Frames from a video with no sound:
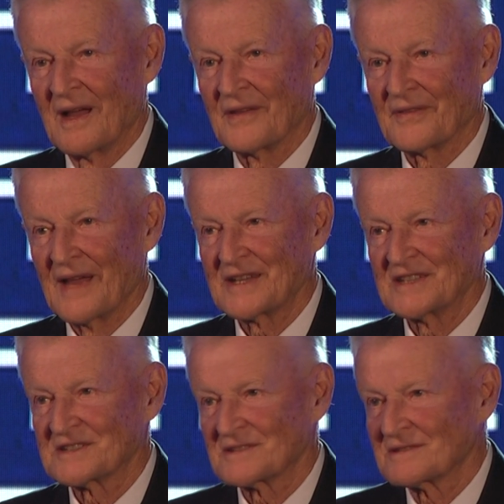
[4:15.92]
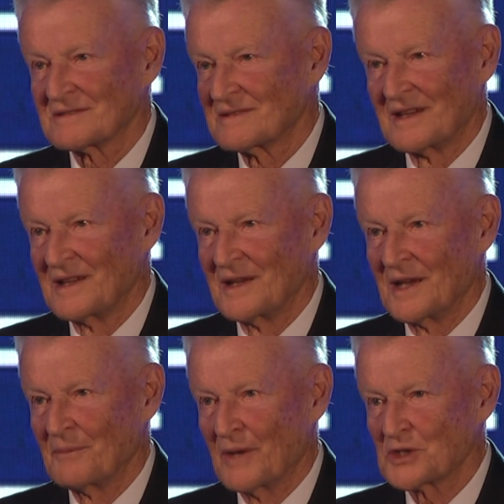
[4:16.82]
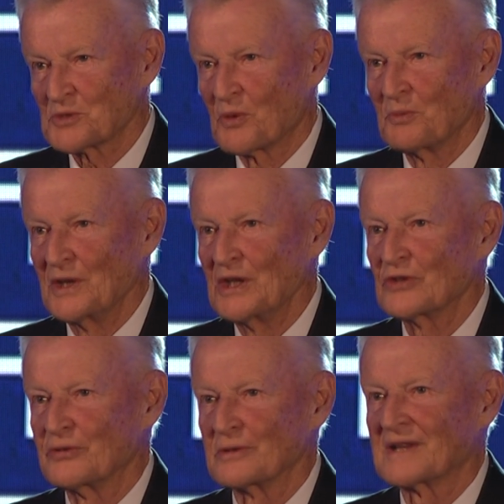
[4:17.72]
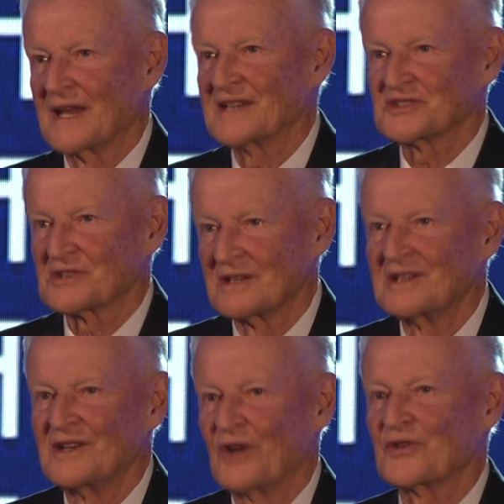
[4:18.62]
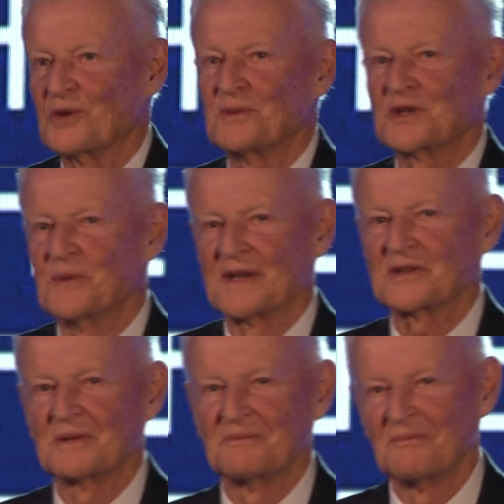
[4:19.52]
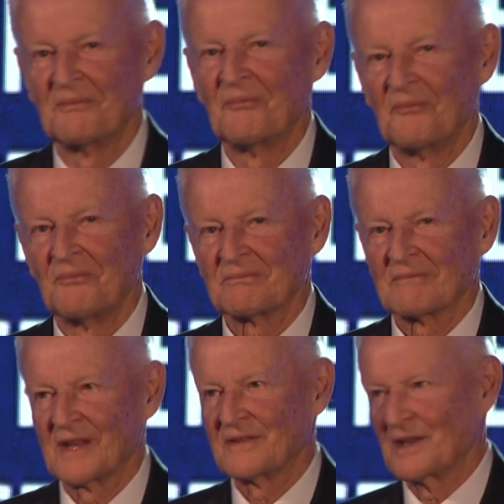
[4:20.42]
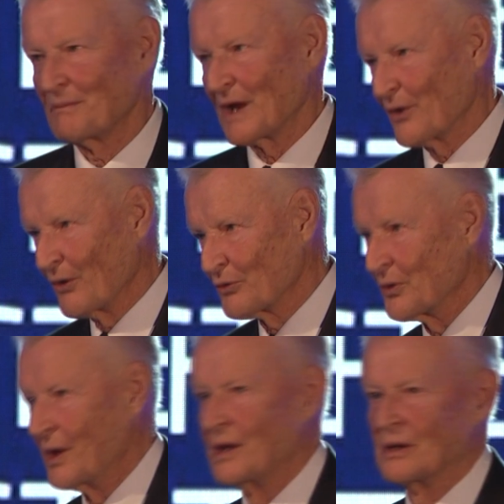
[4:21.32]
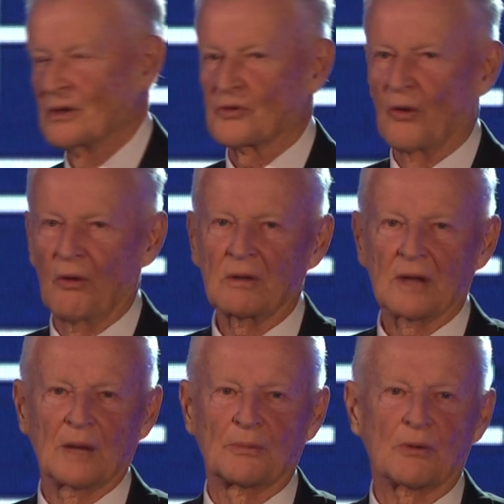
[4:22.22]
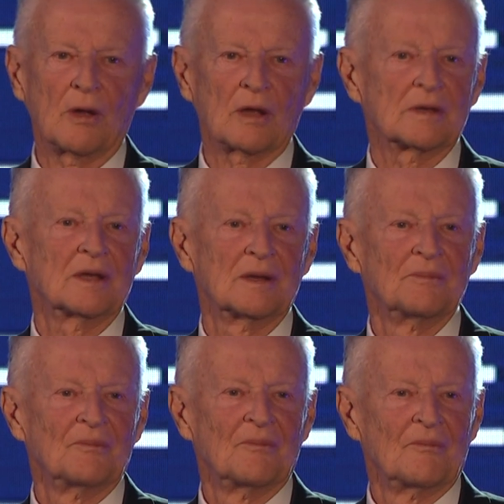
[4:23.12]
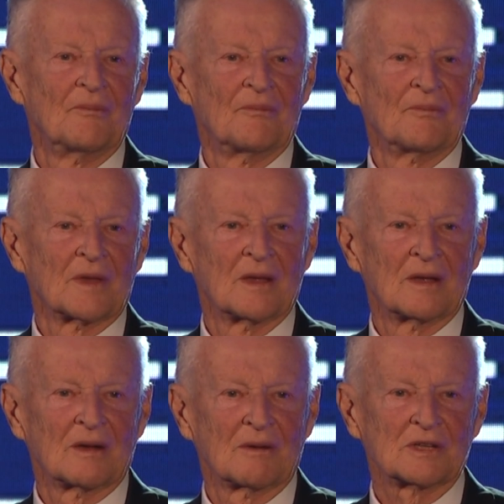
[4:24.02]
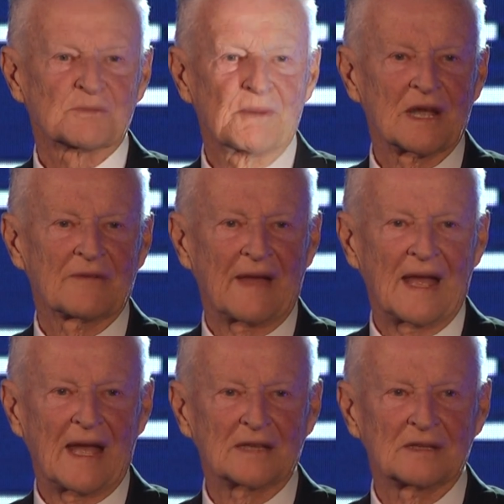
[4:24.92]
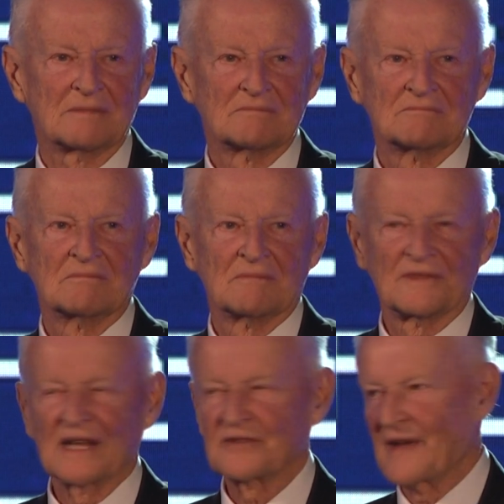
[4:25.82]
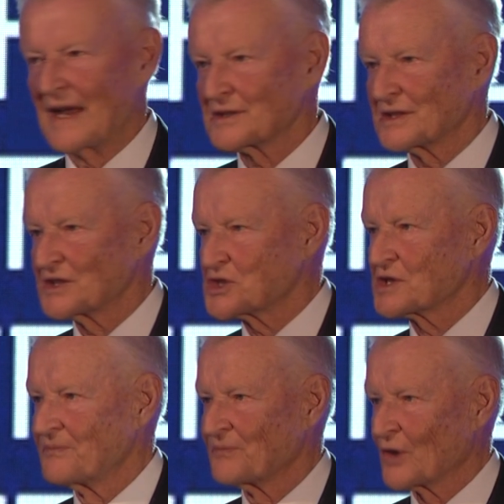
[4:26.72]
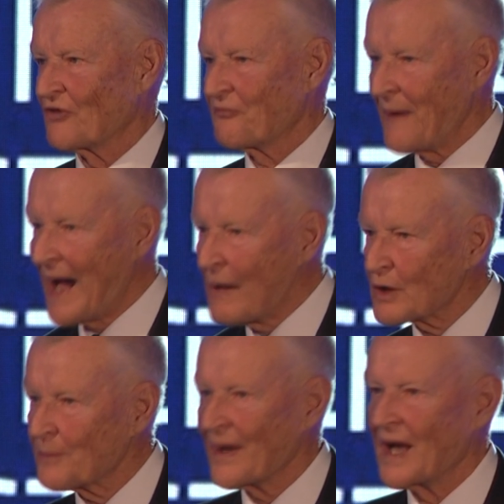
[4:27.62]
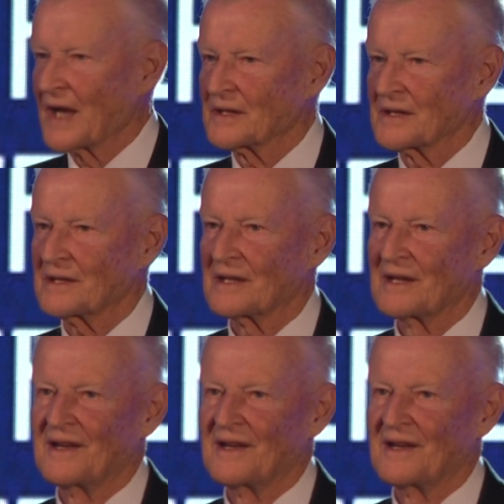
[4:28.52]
And that is a much more meaningful test of commitment than my own role abroad, which may have had the advantage of power behind it,